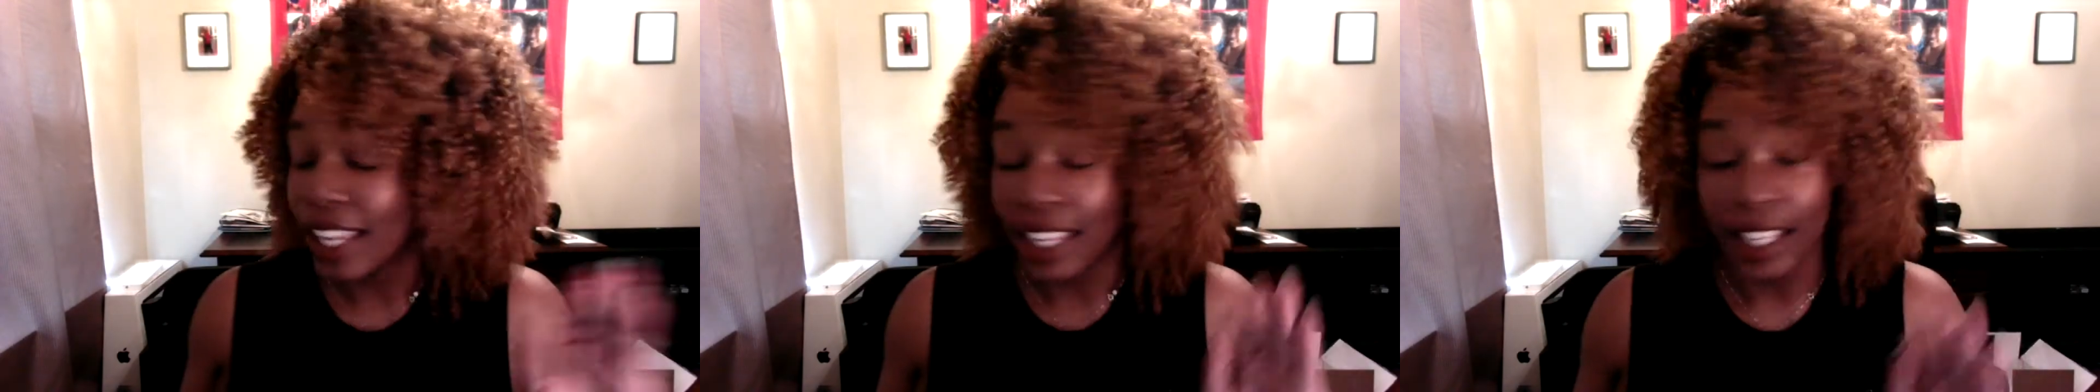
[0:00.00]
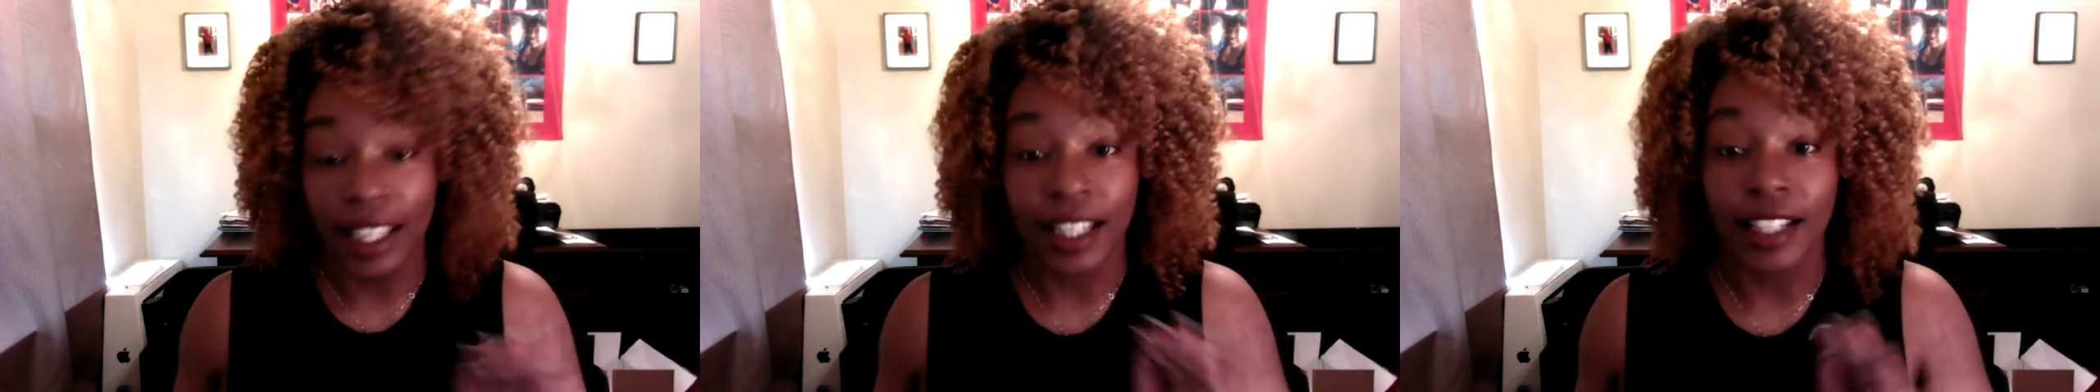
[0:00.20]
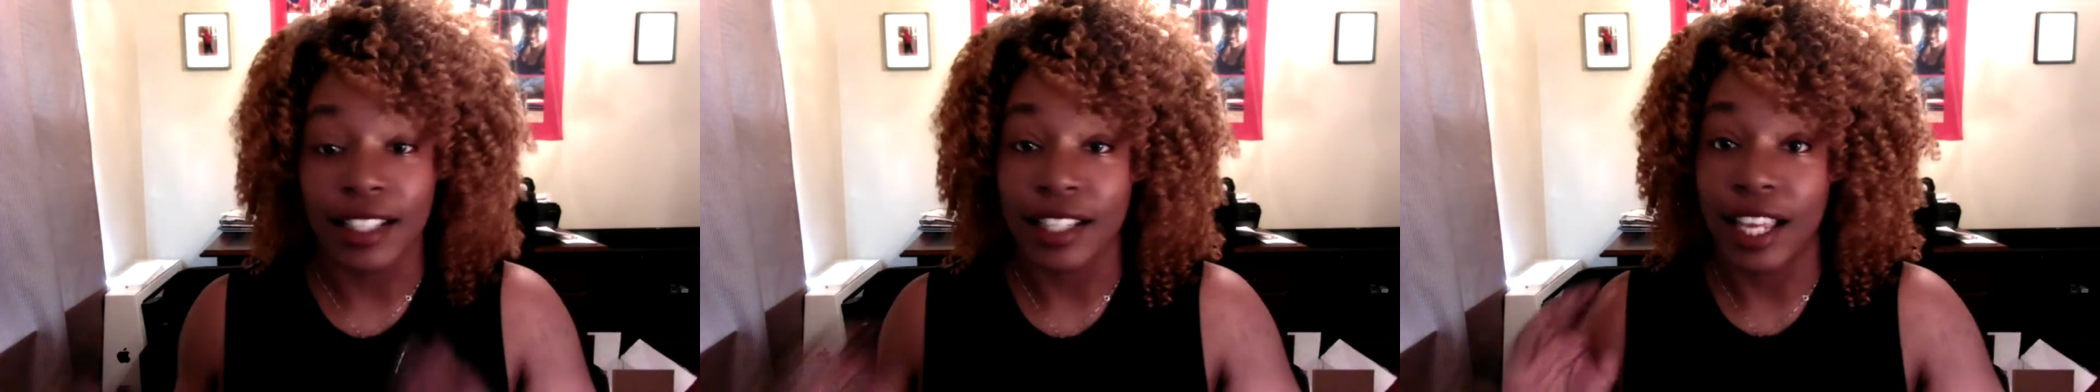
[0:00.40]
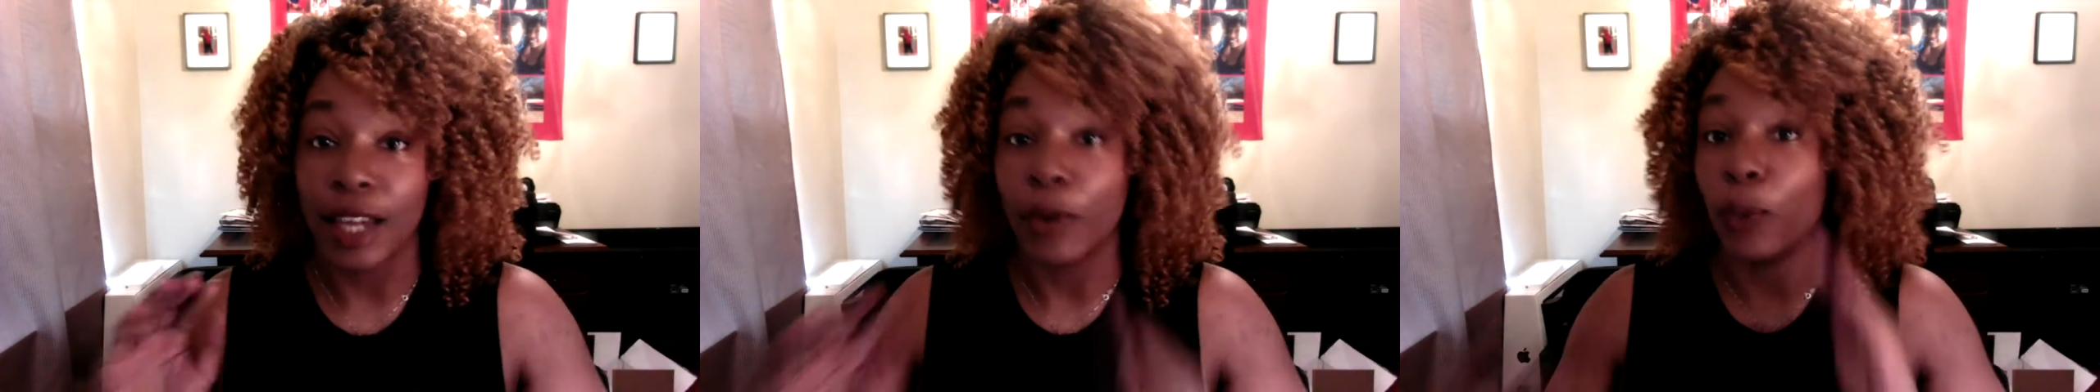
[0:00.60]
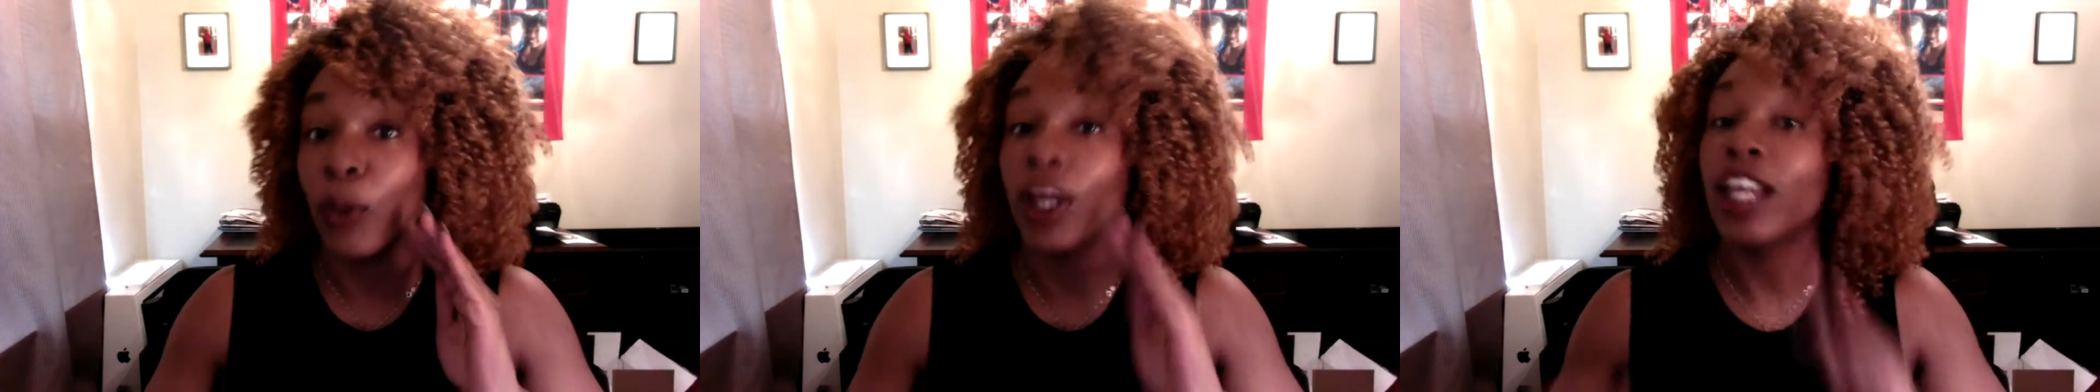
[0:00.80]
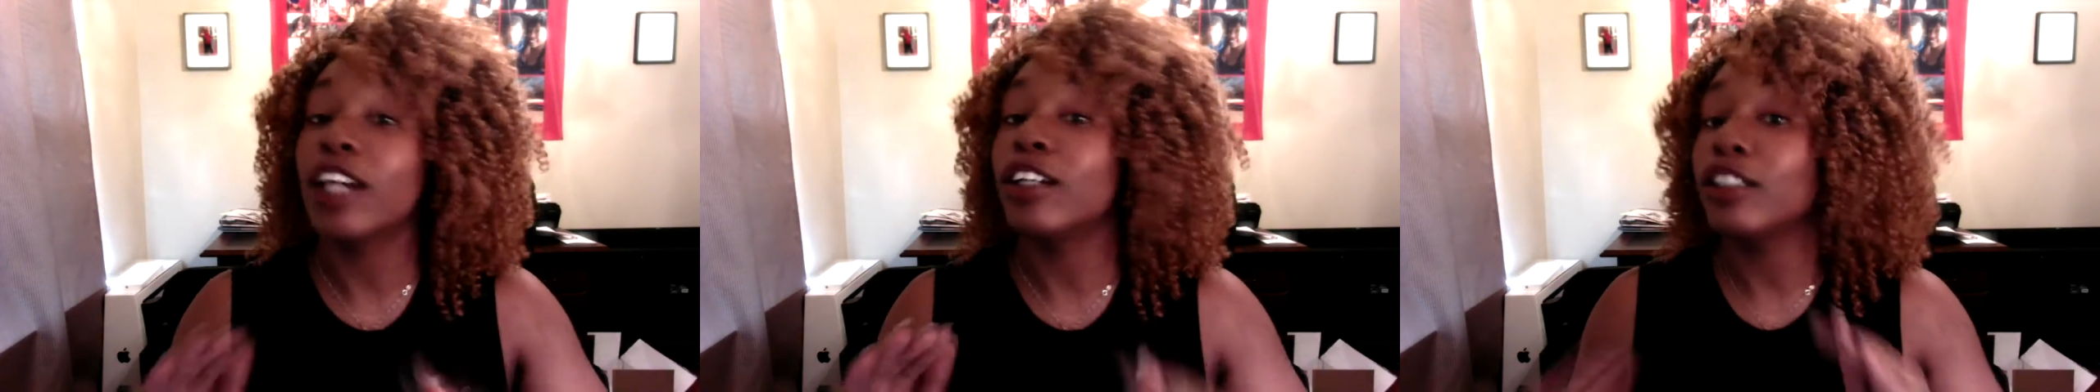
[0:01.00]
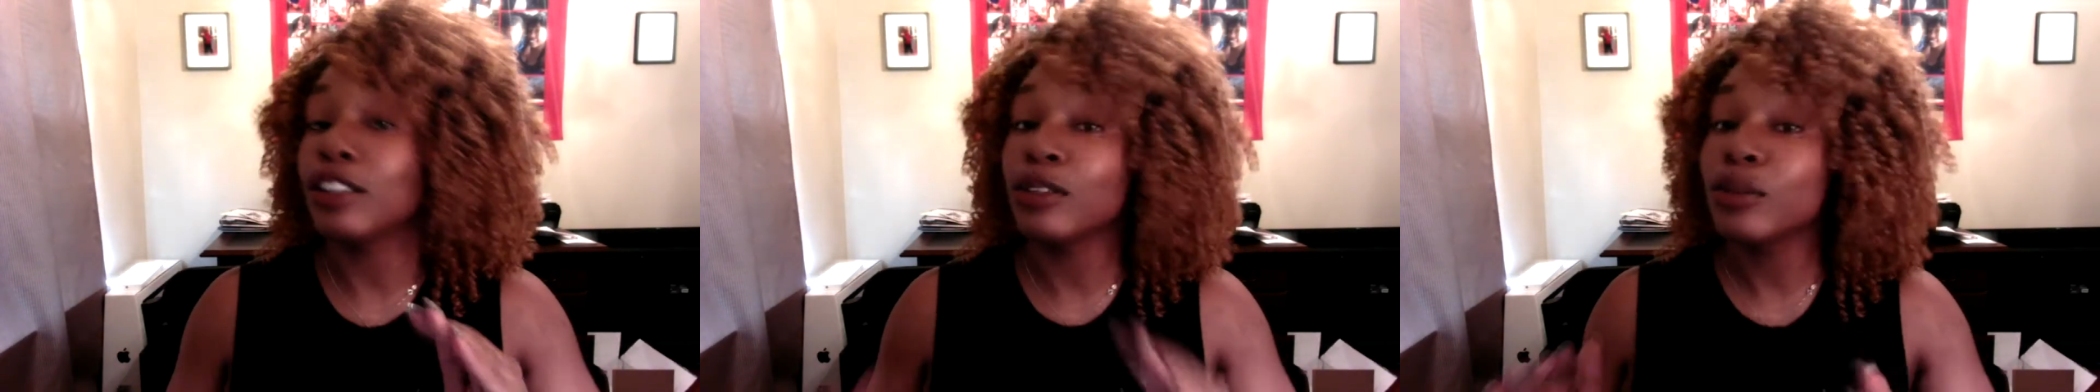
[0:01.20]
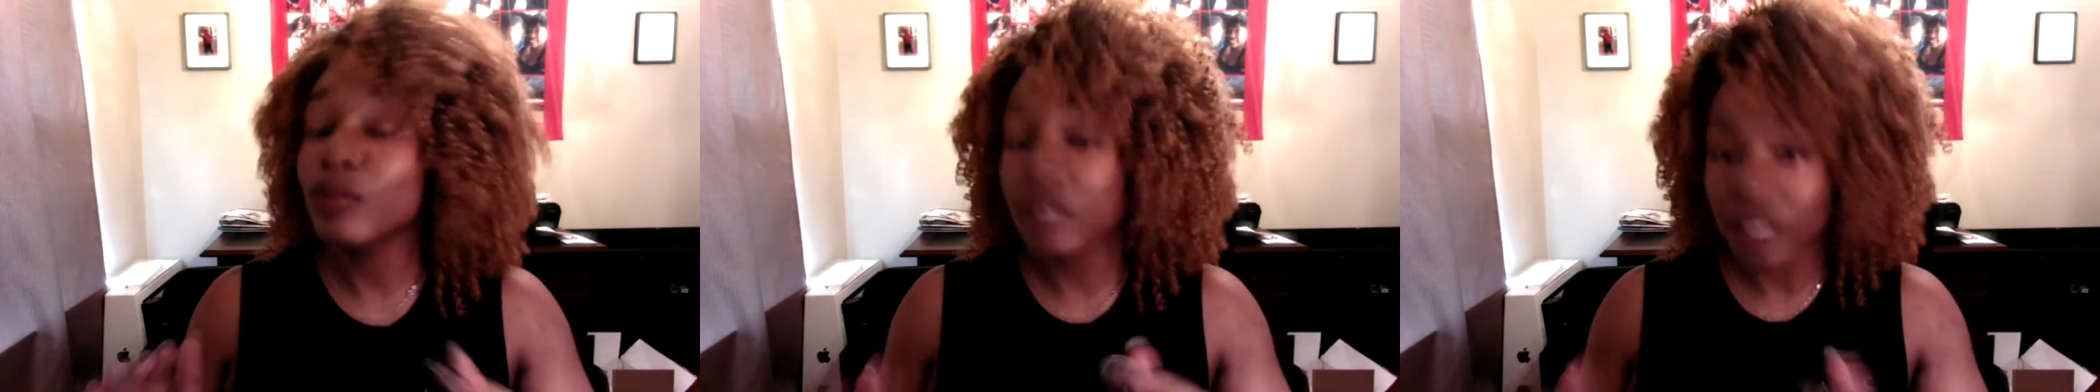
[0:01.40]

it is a win or lose